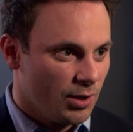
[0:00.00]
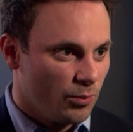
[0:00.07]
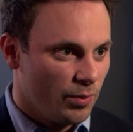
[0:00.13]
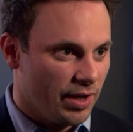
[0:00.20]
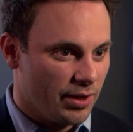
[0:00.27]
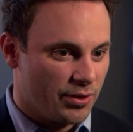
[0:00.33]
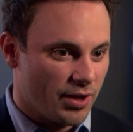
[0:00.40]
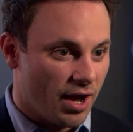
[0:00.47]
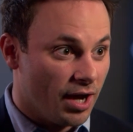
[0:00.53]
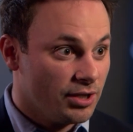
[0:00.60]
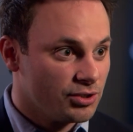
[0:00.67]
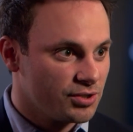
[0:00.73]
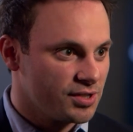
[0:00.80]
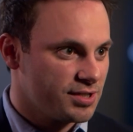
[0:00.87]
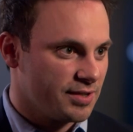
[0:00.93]
with
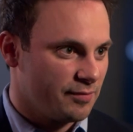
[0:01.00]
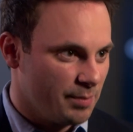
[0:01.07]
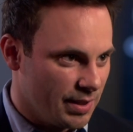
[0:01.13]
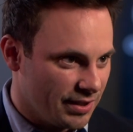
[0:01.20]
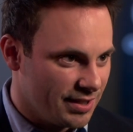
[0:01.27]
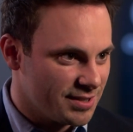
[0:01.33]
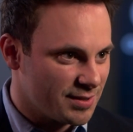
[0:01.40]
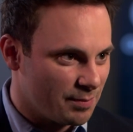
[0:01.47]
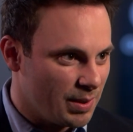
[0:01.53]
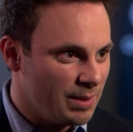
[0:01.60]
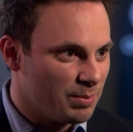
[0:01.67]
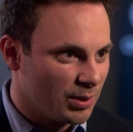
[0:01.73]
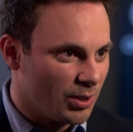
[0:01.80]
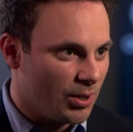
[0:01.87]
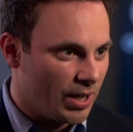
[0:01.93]
hundreds of millions of
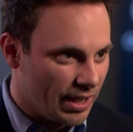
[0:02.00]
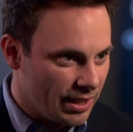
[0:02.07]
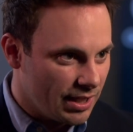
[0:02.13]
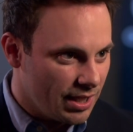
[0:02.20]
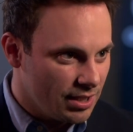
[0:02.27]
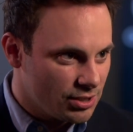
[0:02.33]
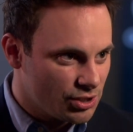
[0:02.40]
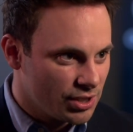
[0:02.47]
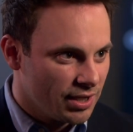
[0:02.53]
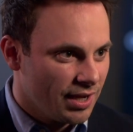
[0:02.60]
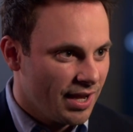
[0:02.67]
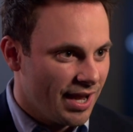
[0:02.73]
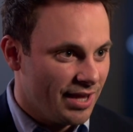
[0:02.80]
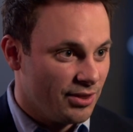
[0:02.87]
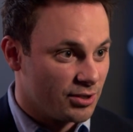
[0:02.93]
people on each,
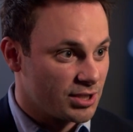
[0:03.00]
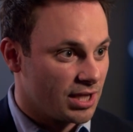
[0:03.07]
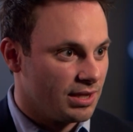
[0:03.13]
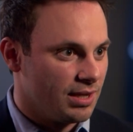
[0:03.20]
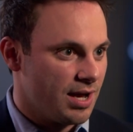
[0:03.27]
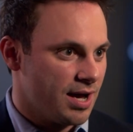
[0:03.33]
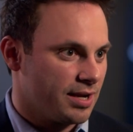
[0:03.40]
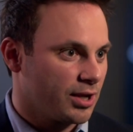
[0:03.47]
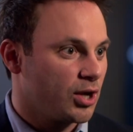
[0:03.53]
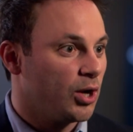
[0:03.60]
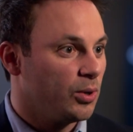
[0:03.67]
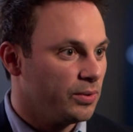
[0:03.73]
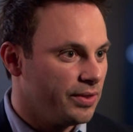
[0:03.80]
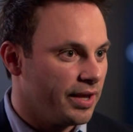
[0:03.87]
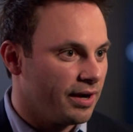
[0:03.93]
and there's a lot of
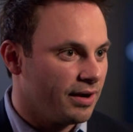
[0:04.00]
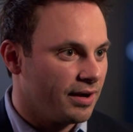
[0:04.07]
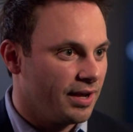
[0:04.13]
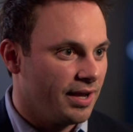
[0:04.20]
code there.